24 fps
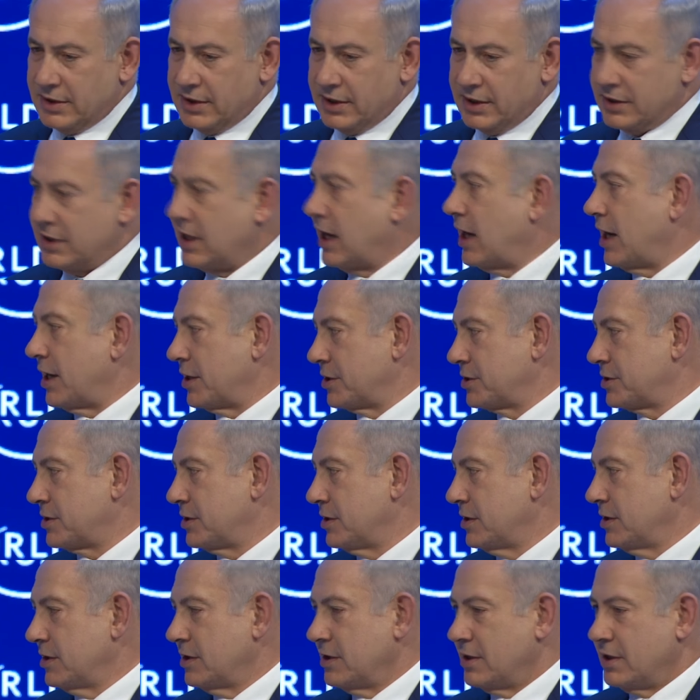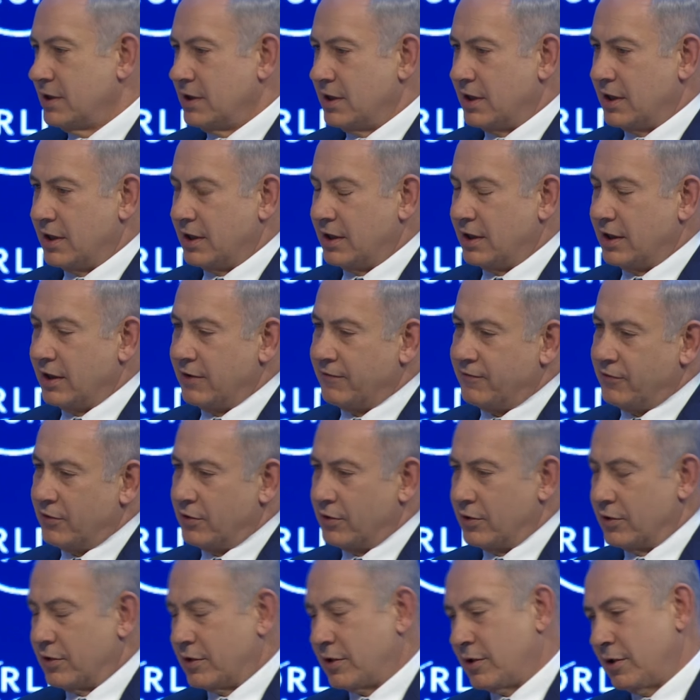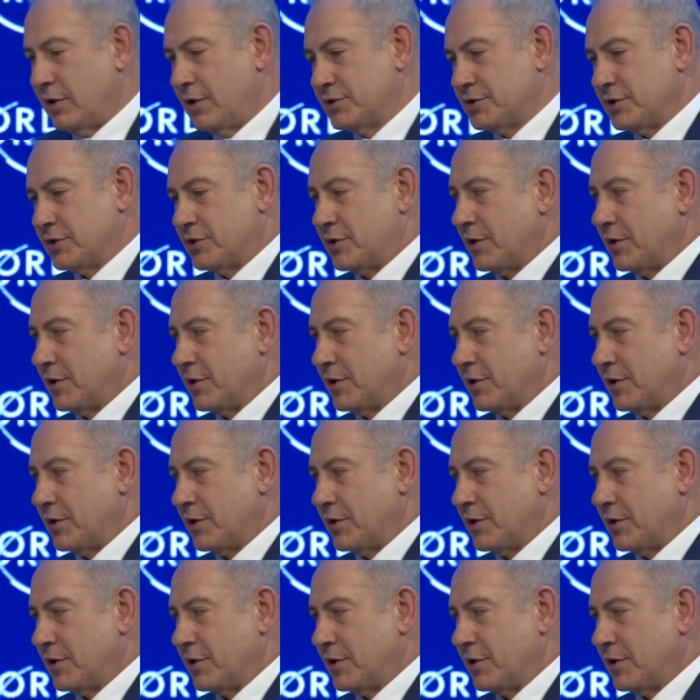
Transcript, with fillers: Daesh. Uh, if you're closer